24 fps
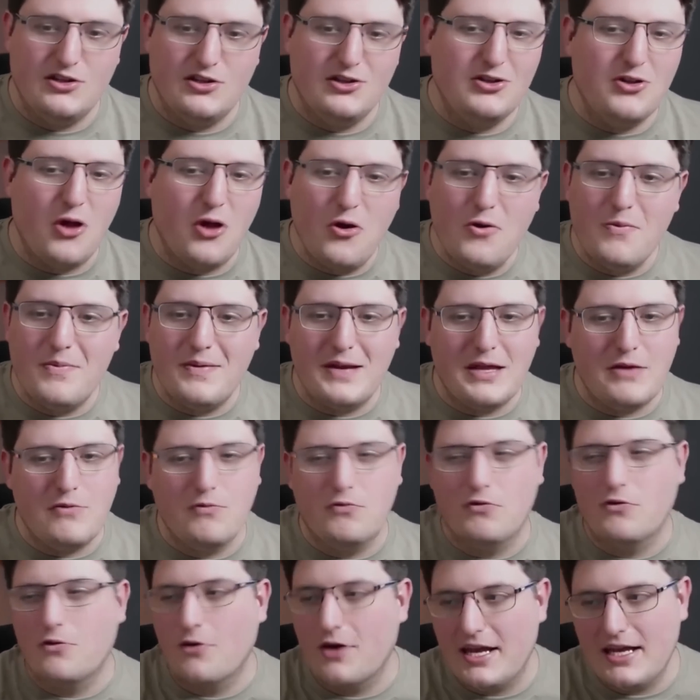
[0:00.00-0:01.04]
nobody
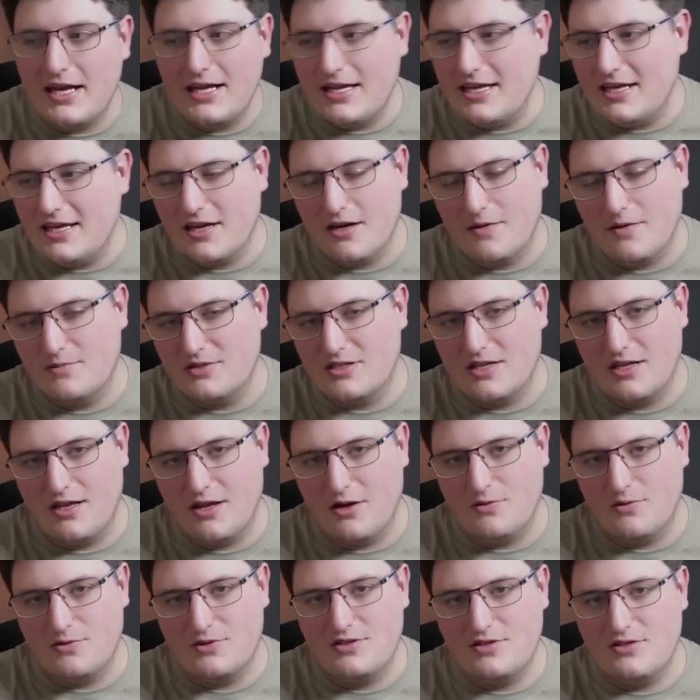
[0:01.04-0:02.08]
really comes
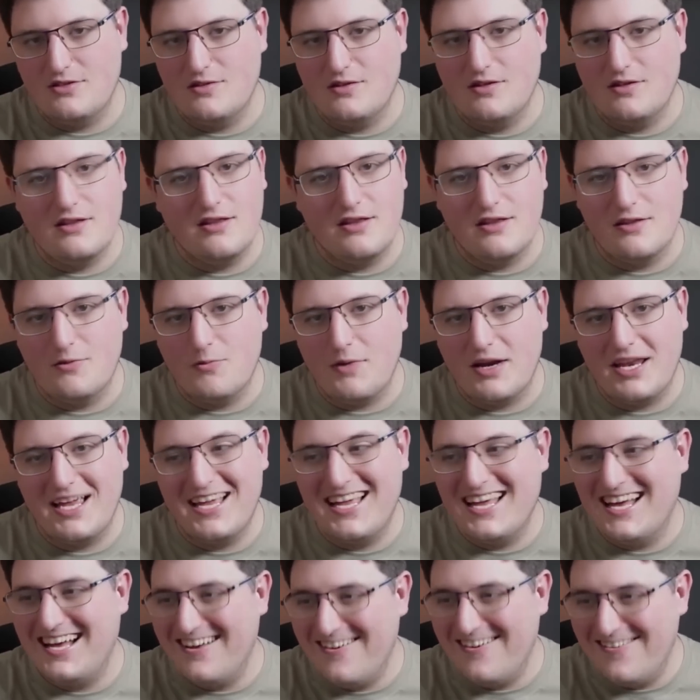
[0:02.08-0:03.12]
close when
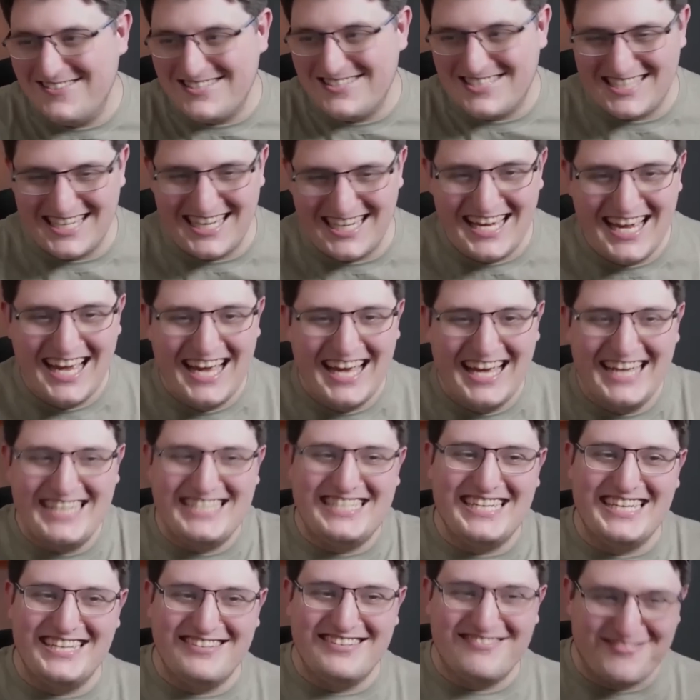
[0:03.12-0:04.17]
it comes
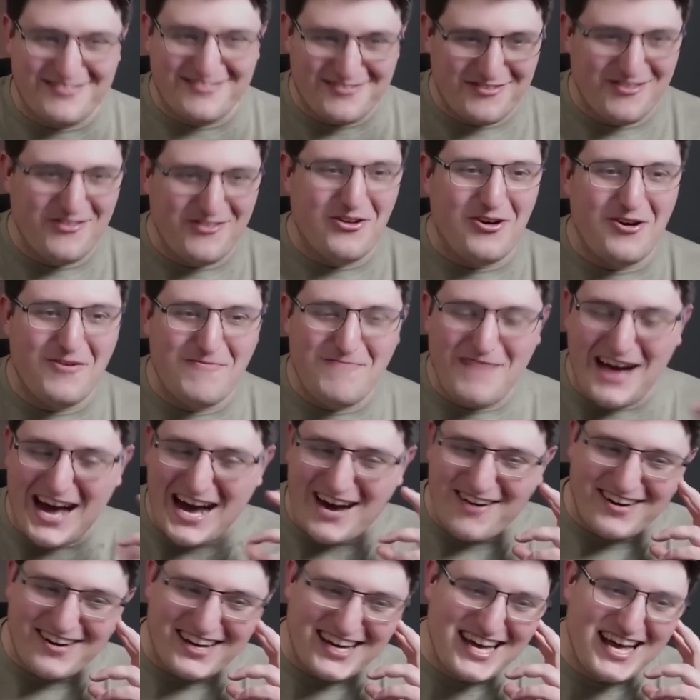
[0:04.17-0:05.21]
to the raw
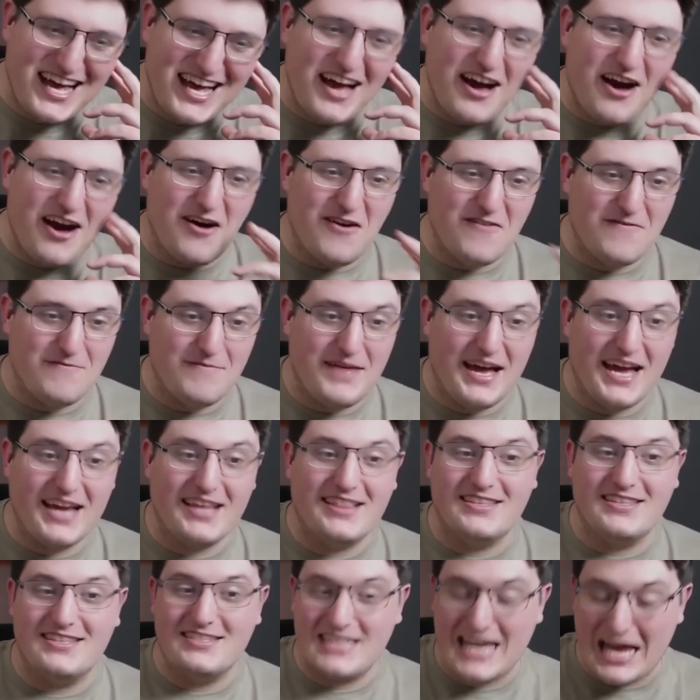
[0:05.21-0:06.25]
power of
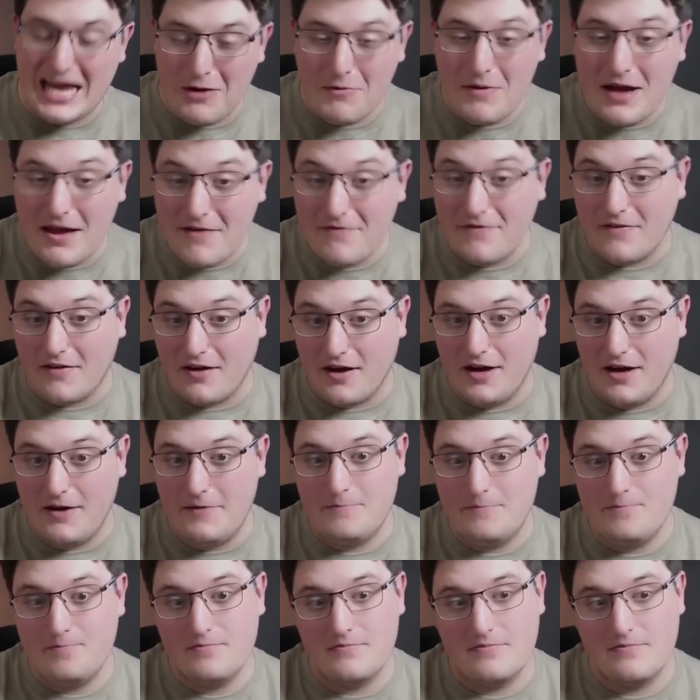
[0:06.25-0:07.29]
Magnus. However,